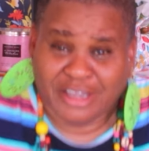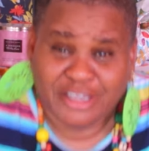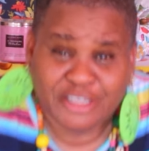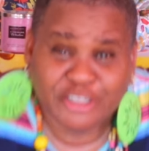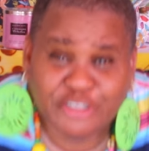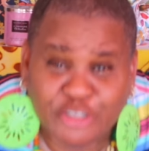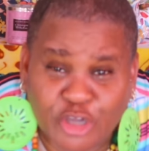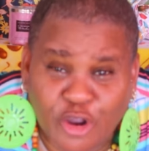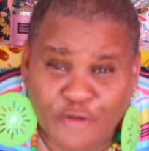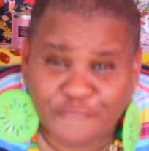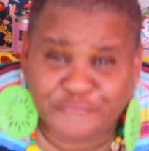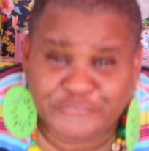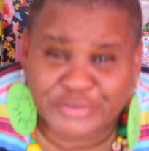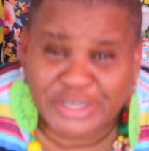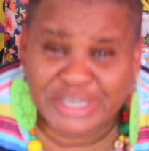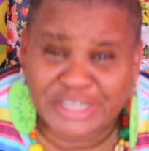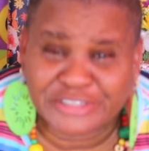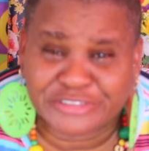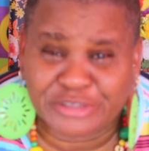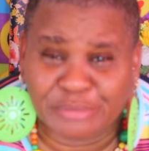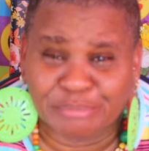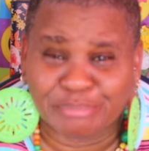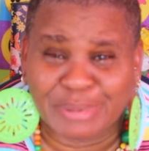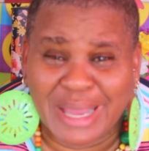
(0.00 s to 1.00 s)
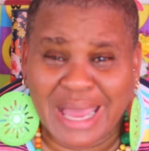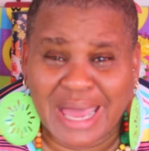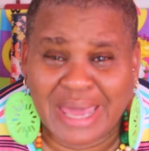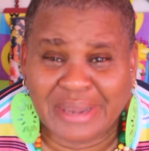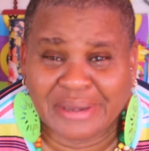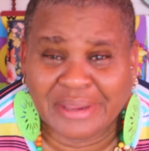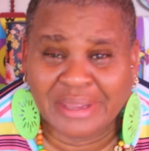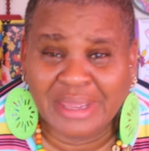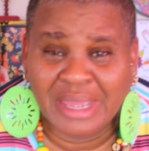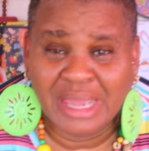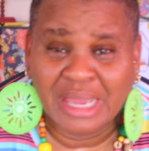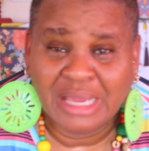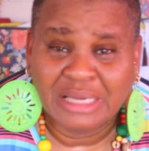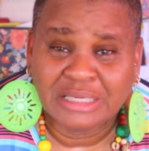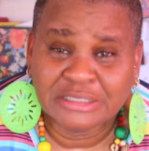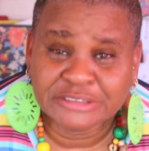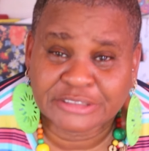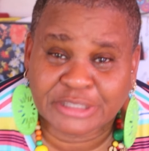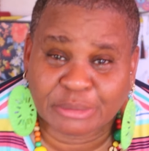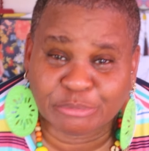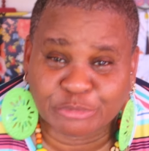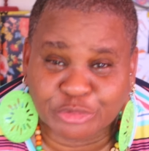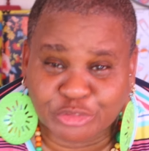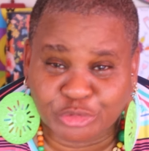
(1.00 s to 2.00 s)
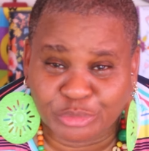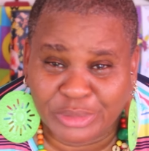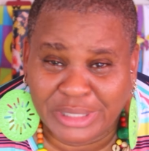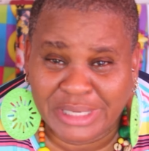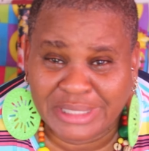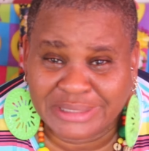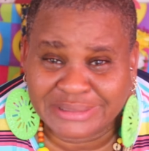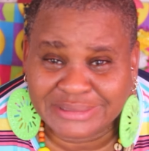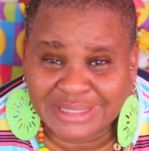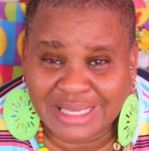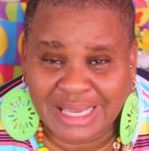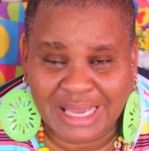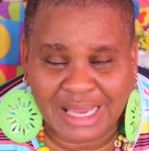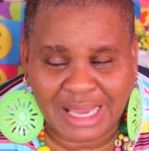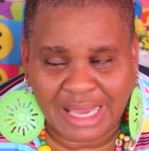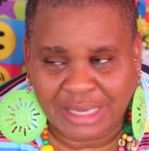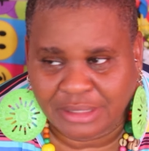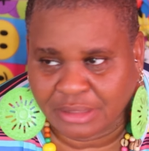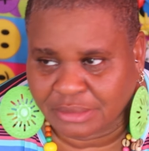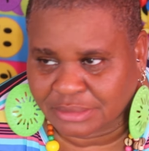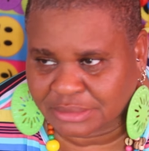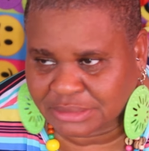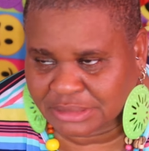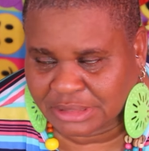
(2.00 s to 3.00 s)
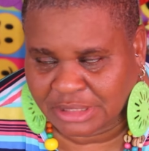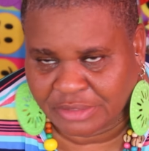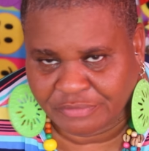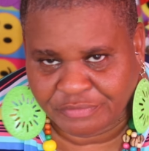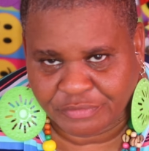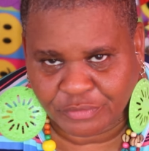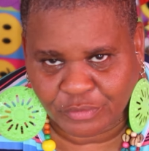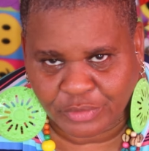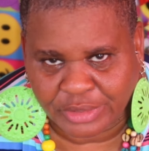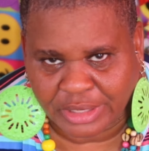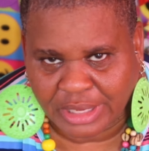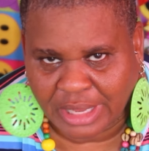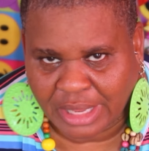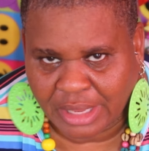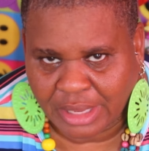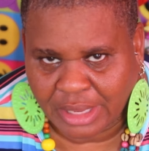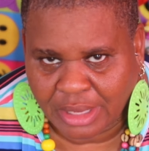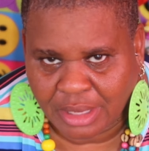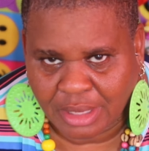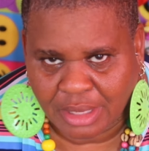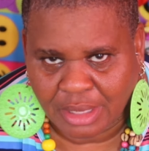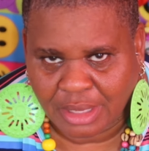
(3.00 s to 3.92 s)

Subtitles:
you feed somebody some drinks. I didn't sing 48.